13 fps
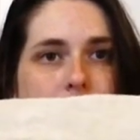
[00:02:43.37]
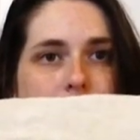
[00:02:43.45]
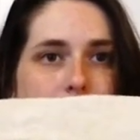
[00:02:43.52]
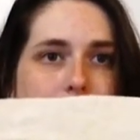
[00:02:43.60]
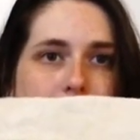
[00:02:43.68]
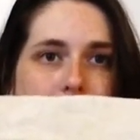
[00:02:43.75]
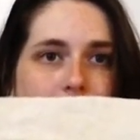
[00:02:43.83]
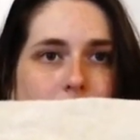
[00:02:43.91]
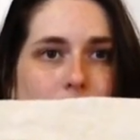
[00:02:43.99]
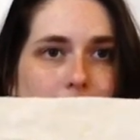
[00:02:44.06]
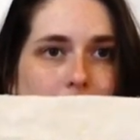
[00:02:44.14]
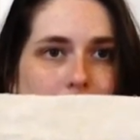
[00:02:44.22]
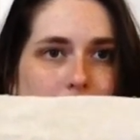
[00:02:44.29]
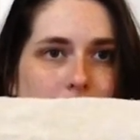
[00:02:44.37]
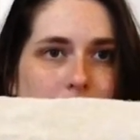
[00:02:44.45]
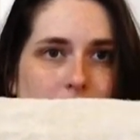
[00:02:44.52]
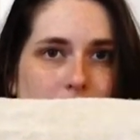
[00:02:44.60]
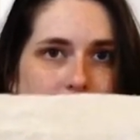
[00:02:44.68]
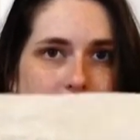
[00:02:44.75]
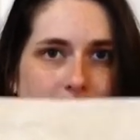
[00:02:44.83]
The mothers hold their
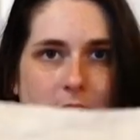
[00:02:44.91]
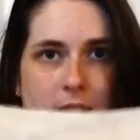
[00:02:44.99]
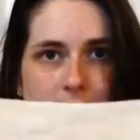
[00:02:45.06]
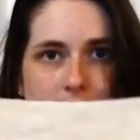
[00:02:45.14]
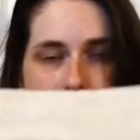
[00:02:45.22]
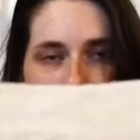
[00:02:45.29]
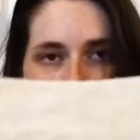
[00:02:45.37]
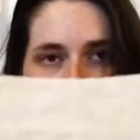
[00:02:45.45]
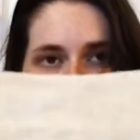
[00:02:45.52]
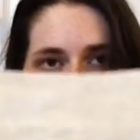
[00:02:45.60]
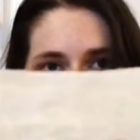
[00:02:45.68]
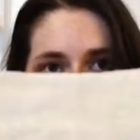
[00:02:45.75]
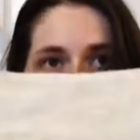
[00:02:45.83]
children's hands for a while.